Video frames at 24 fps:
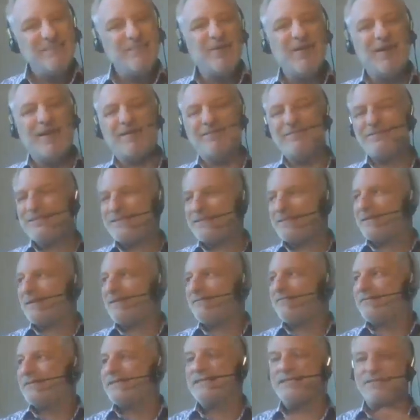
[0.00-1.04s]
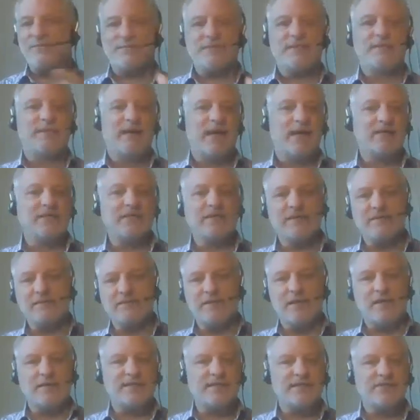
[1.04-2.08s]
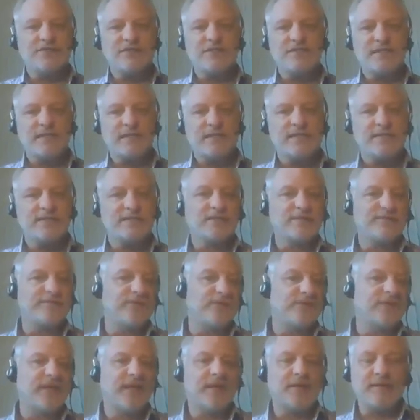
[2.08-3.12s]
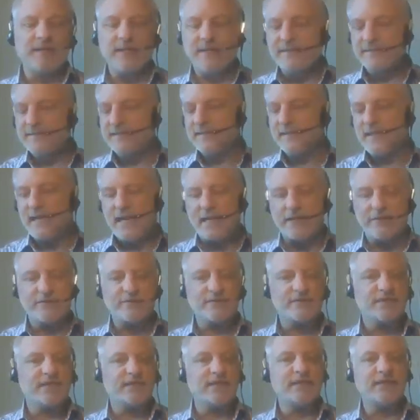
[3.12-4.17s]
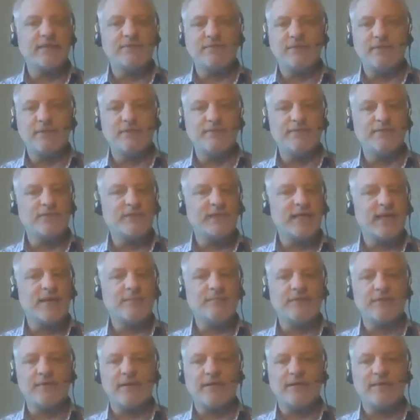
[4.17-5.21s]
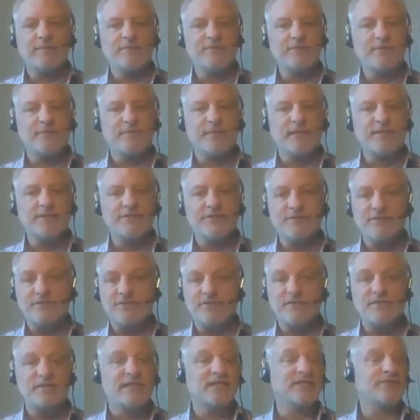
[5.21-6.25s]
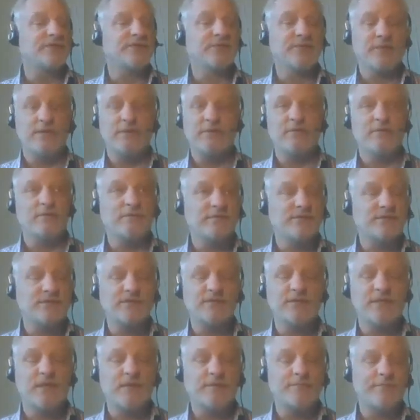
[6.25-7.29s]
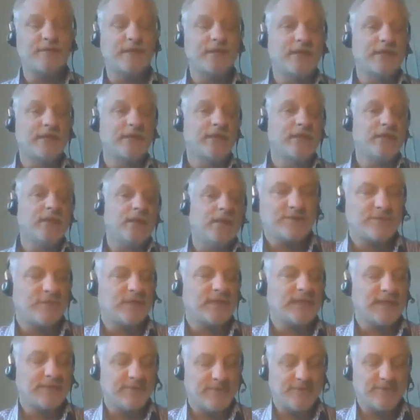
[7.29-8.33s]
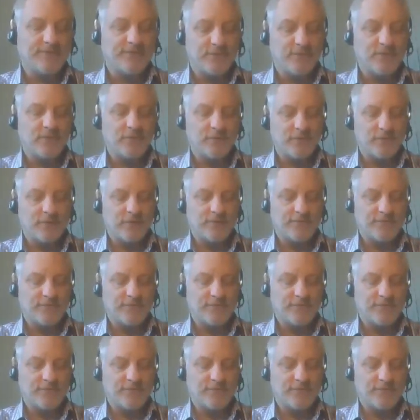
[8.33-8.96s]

inbound stuff, it doesn't really matter content just because the vocabulary, like I said, the accuracy of the vocabulary item term answer is just not so critical. It's just not. I just want to give a full